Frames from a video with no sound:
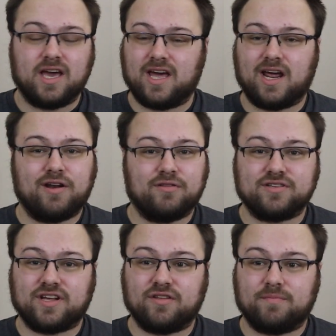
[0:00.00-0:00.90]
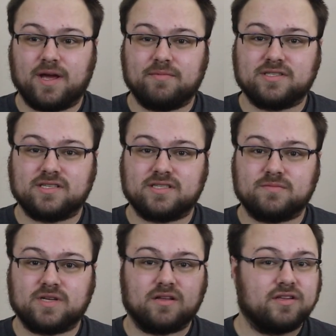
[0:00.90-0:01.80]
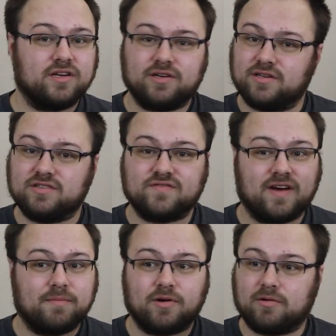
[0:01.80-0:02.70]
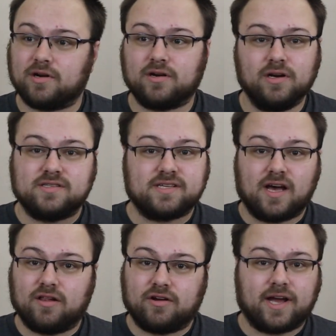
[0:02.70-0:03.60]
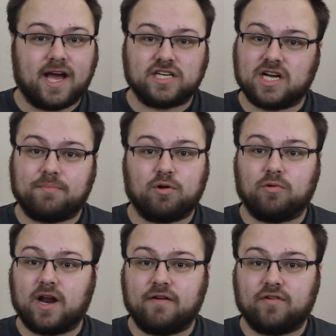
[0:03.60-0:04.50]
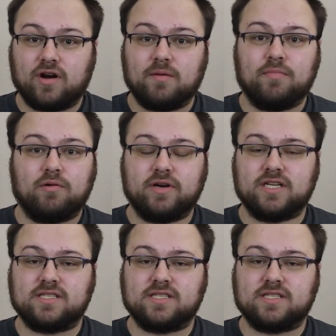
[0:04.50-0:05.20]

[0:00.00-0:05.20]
And I know there's other payment systems out there. You can use Venmo or Zelle or Cash App or whatever, but we